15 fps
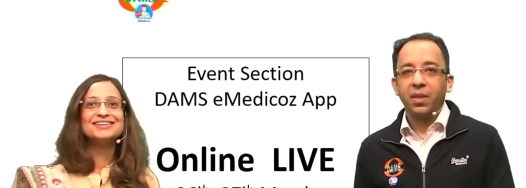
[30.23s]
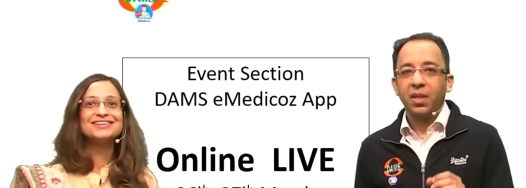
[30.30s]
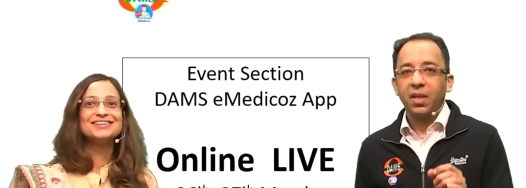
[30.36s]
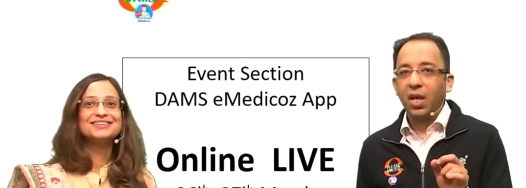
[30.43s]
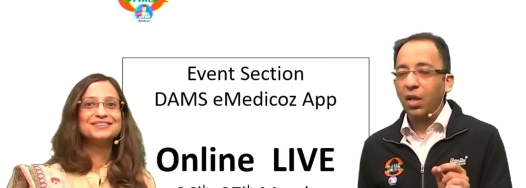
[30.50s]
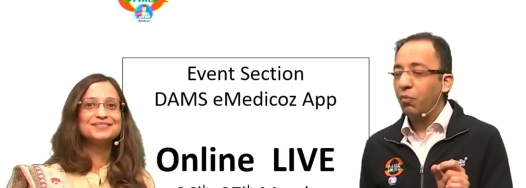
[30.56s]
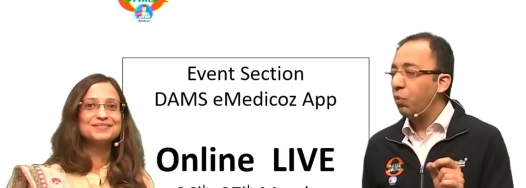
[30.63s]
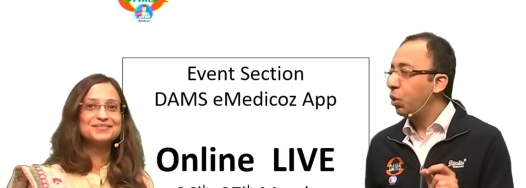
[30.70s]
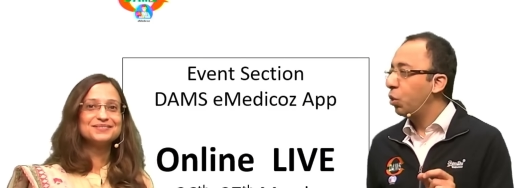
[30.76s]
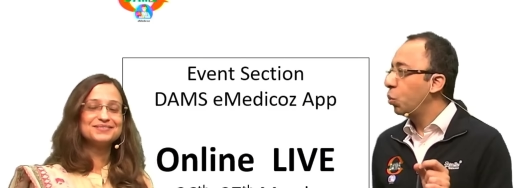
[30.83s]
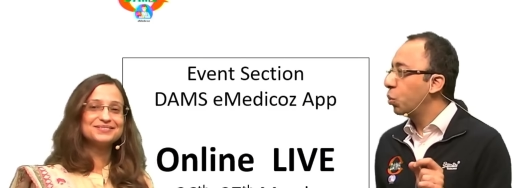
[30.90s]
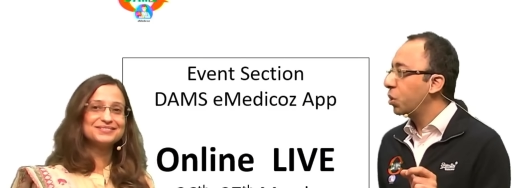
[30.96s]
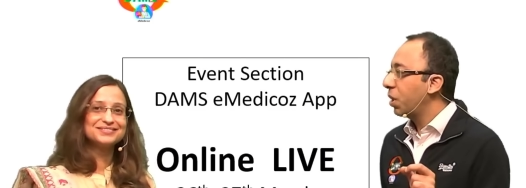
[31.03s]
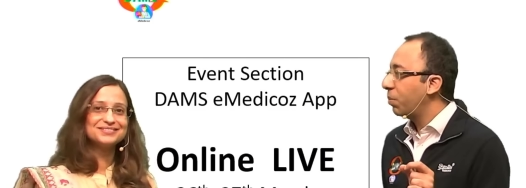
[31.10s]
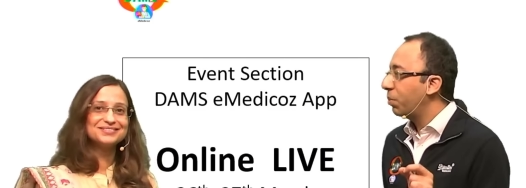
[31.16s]
Speaker 1: Can we do
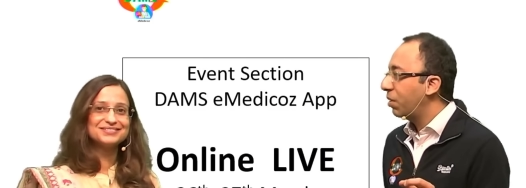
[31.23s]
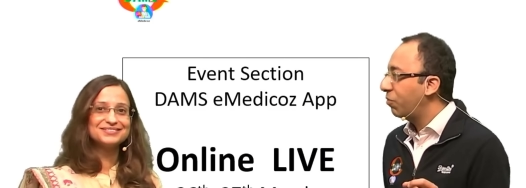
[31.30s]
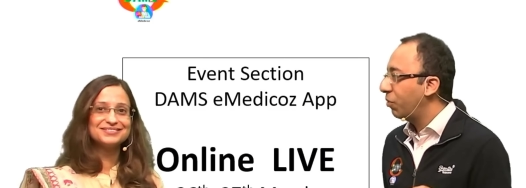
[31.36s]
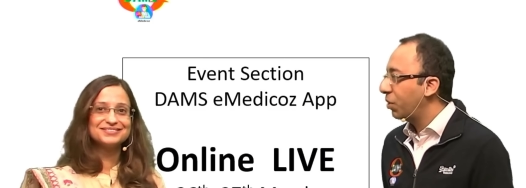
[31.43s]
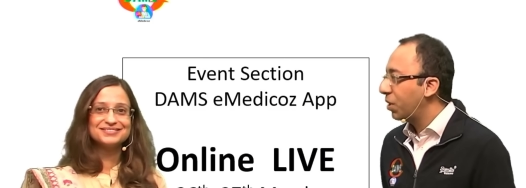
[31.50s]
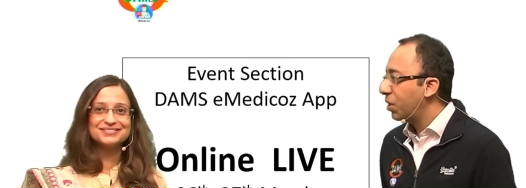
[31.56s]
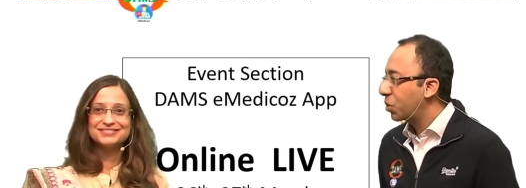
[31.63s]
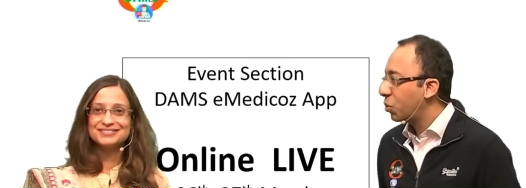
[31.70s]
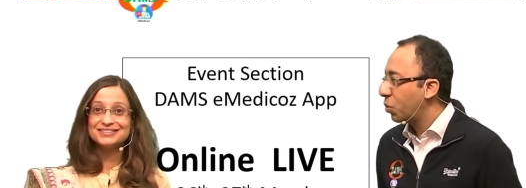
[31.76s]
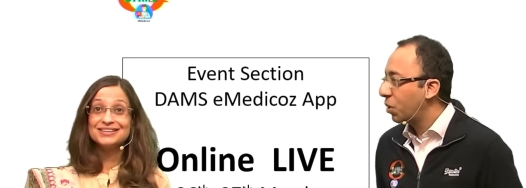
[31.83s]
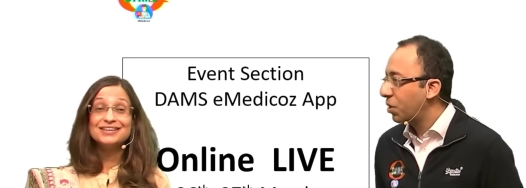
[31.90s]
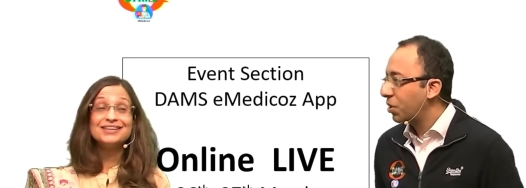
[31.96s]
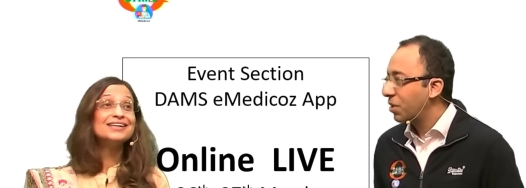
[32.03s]
something for these students?